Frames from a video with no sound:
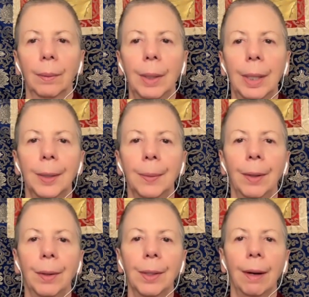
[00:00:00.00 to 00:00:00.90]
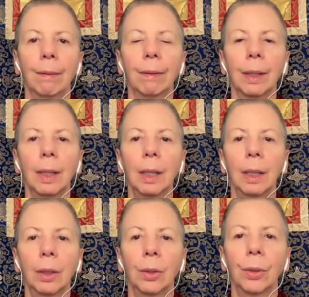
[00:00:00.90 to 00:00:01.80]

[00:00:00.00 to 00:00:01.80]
We experience everything